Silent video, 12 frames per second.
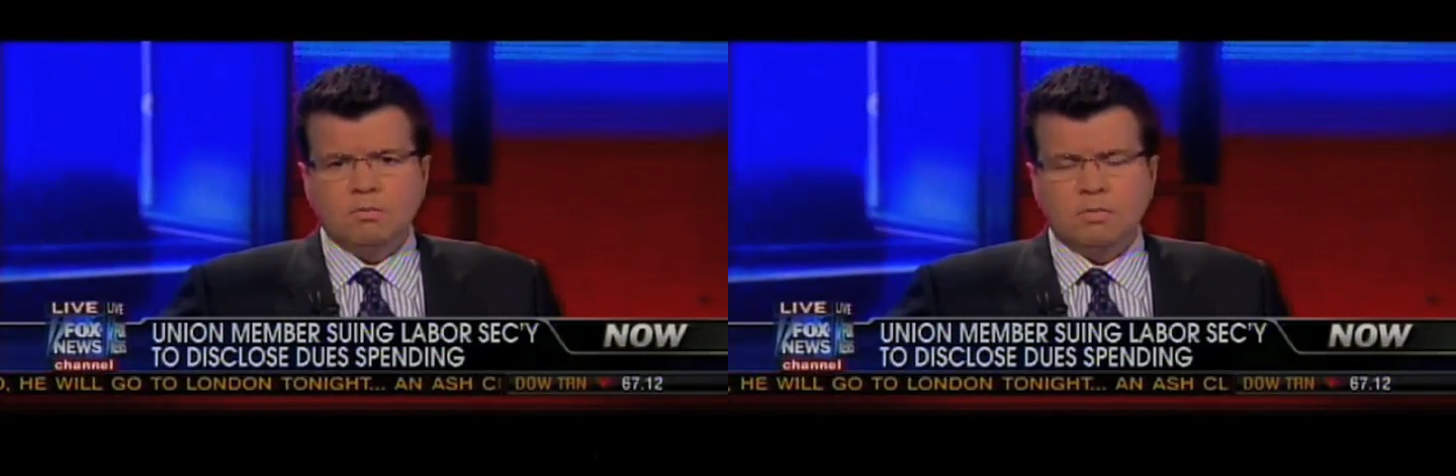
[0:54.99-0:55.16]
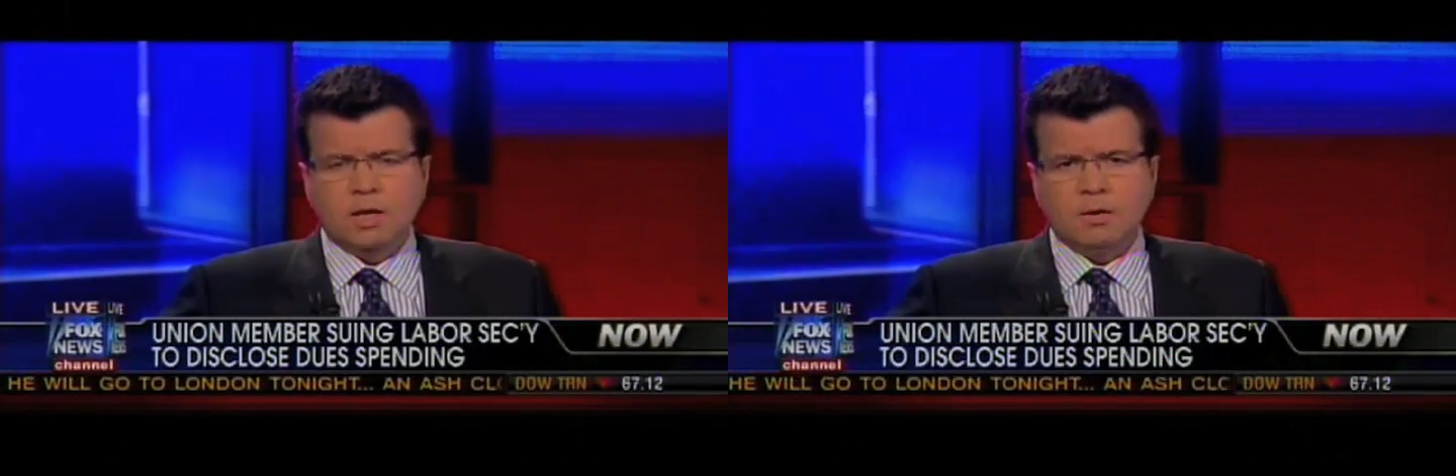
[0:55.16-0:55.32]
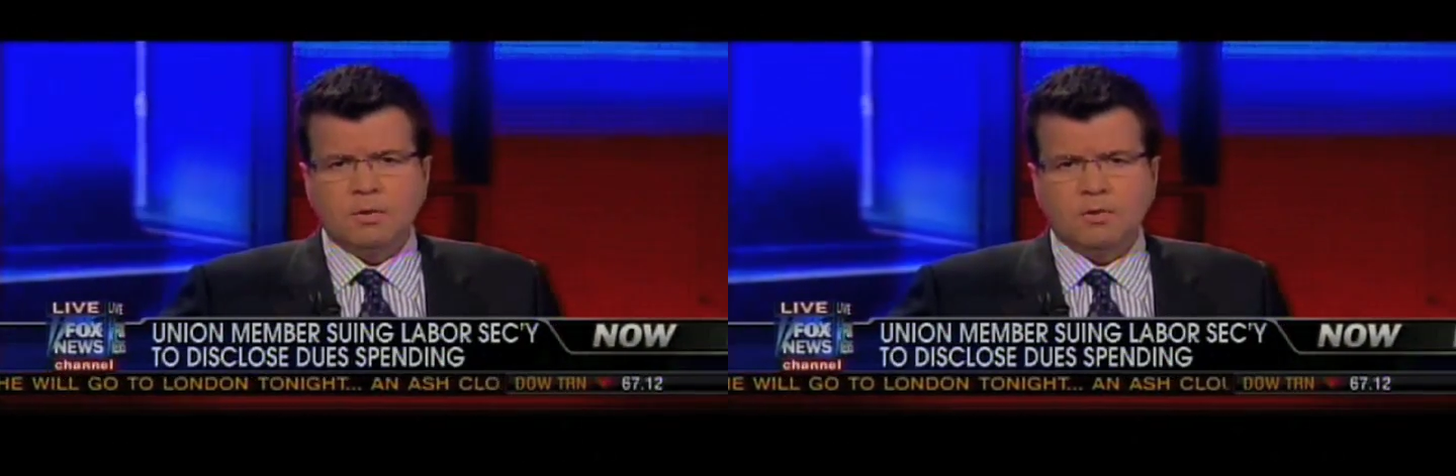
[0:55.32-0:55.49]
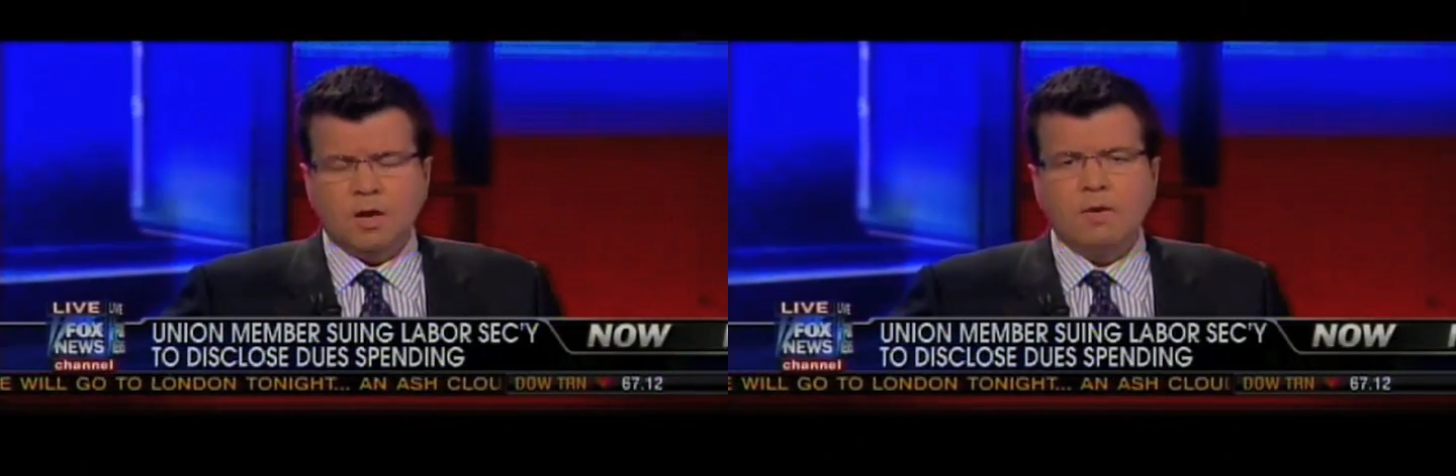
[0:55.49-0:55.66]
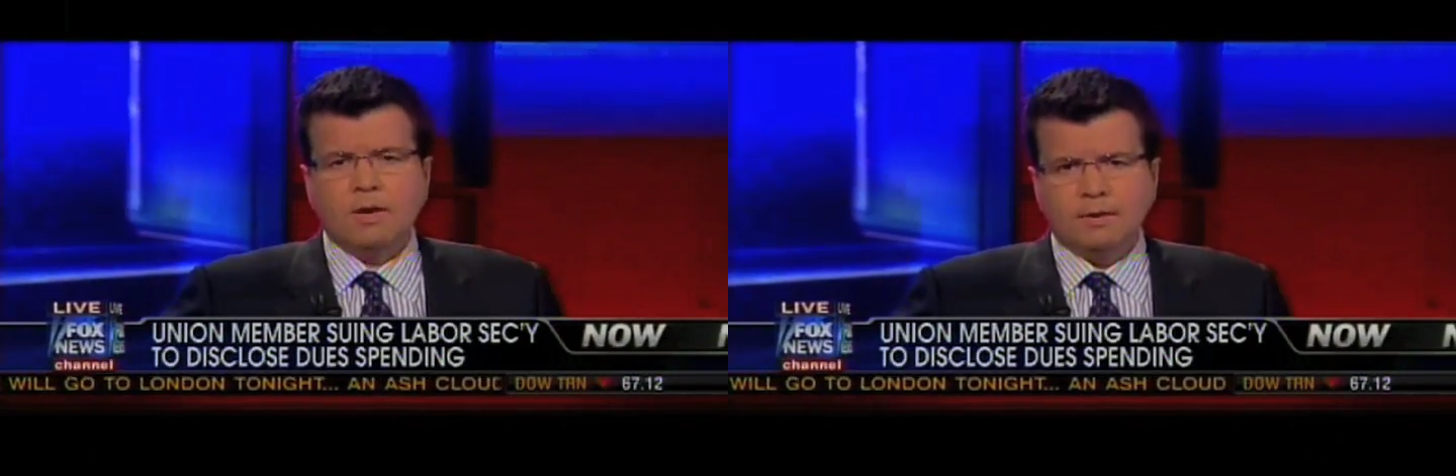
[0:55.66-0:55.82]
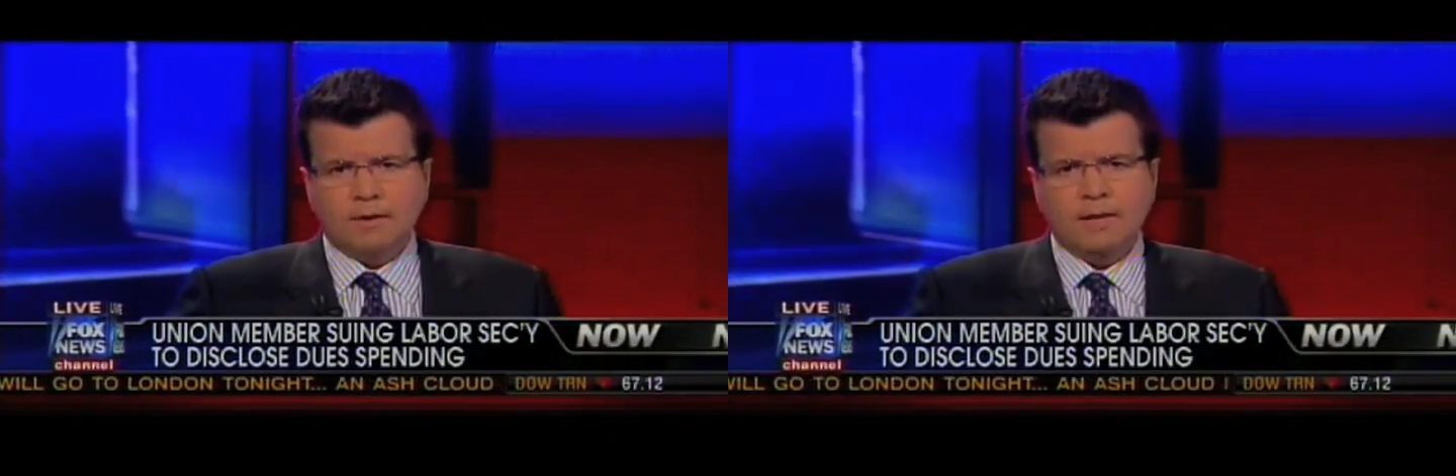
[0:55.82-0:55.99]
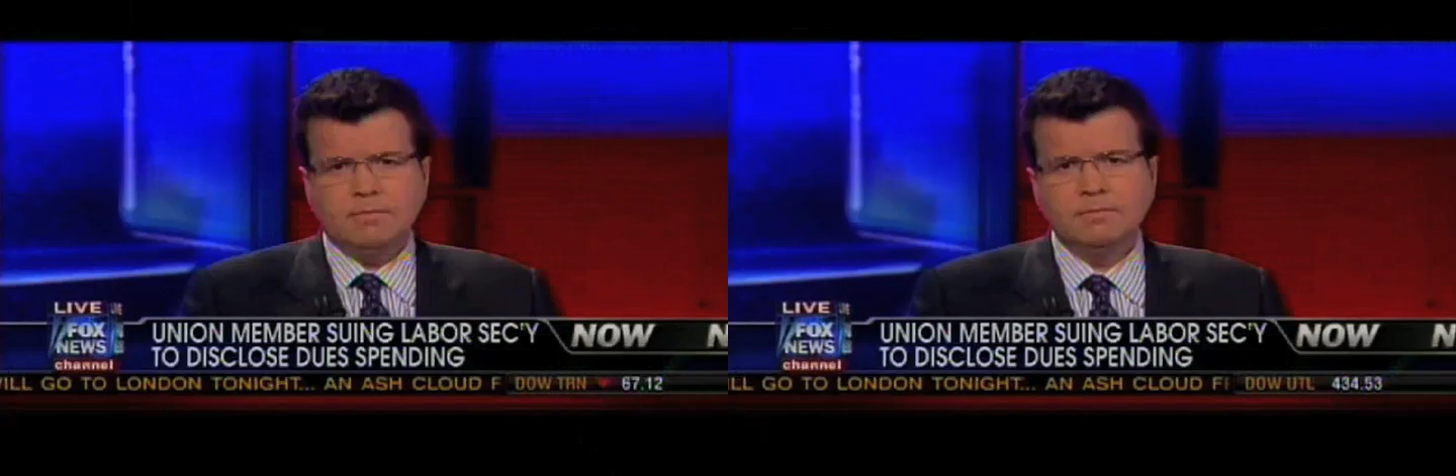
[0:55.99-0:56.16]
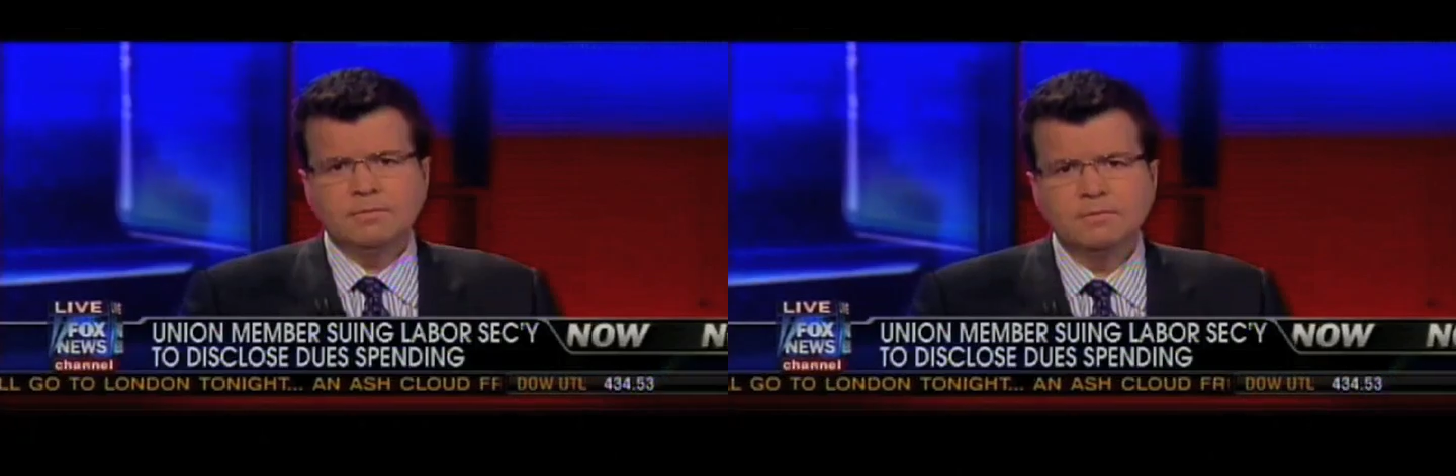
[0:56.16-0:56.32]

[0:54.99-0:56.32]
money was going, right?